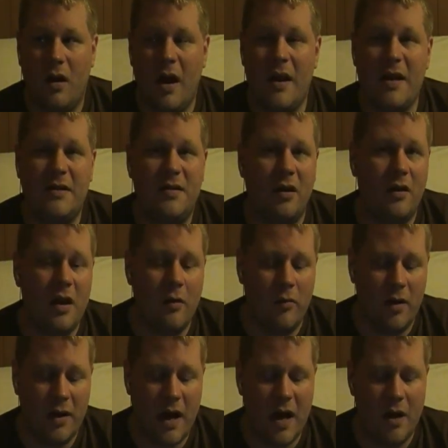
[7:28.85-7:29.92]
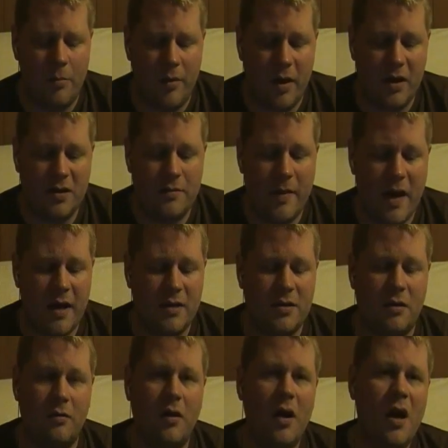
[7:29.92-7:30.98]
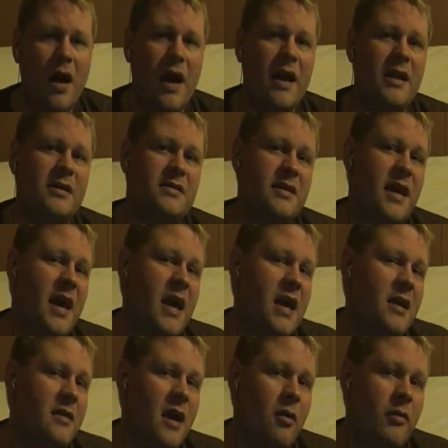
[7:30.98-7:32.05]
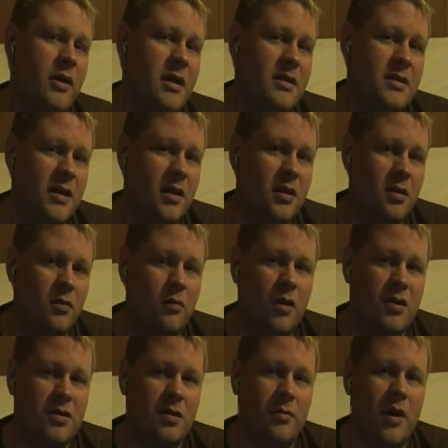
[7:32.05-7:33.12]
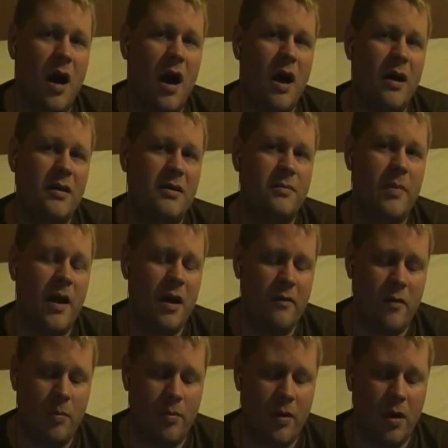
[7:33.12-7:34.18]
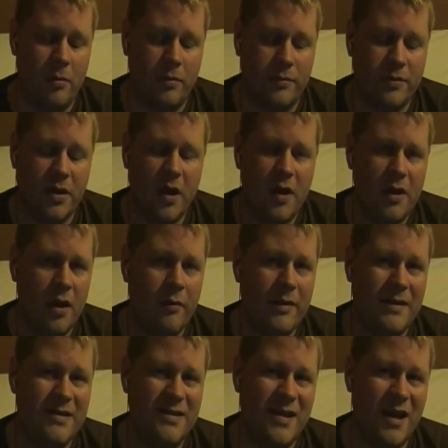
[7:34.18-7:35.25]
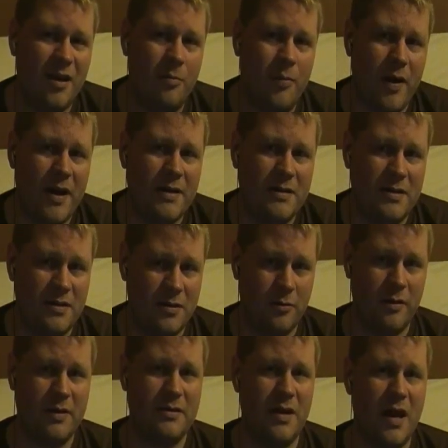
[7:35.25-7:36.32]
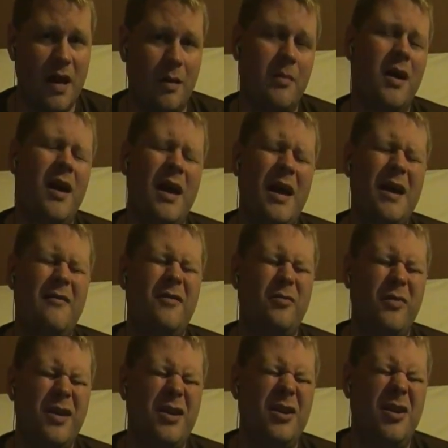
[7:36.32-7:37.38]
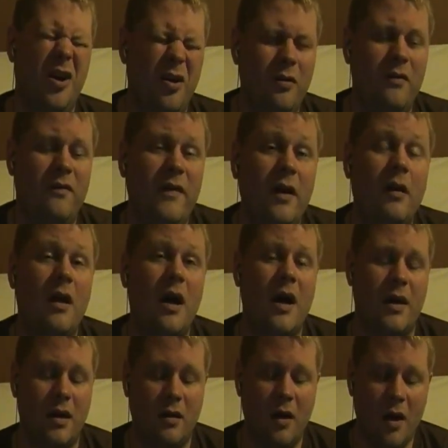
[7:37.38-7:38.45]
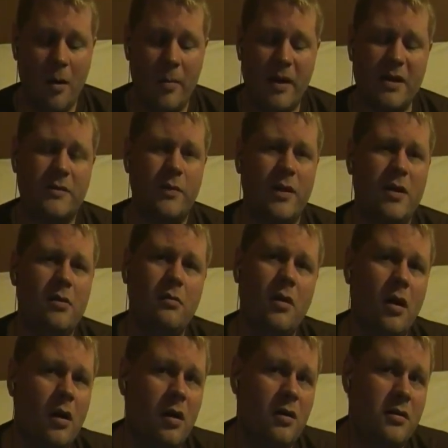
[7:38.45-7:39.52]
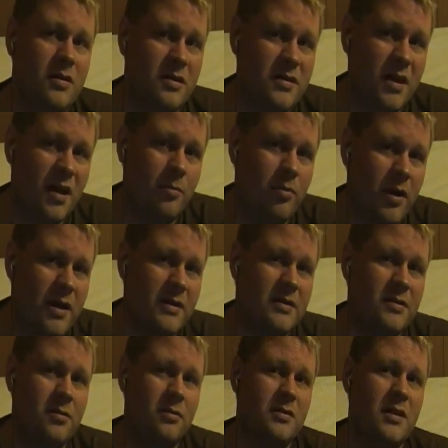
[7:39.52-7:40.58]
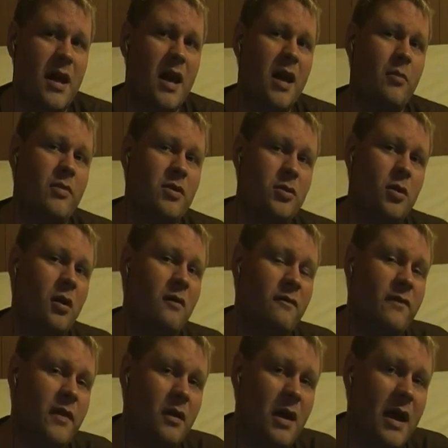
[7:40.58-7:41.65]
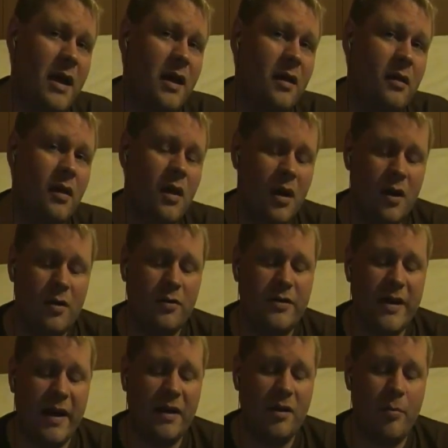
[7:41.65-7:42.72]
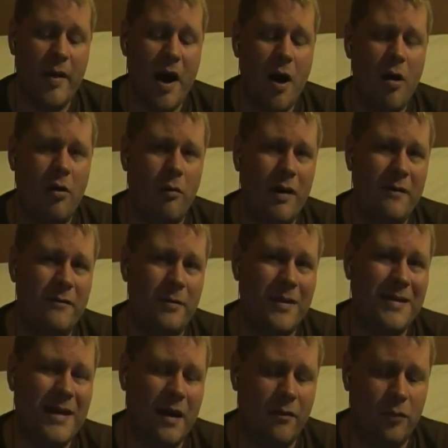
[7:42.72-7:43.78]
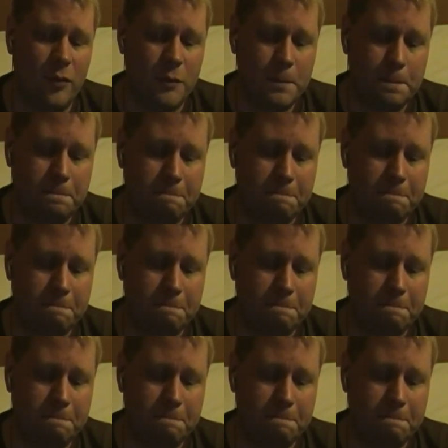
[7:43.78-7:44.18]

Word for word: and he told that one guy to bring his banjo. It is key that we continue to worship God in spite of our problems, that we sing praises to His name, even when you don't feel like it. Because when you learn to sing praises to His name and you don't feel like it, you take the power away from the devil.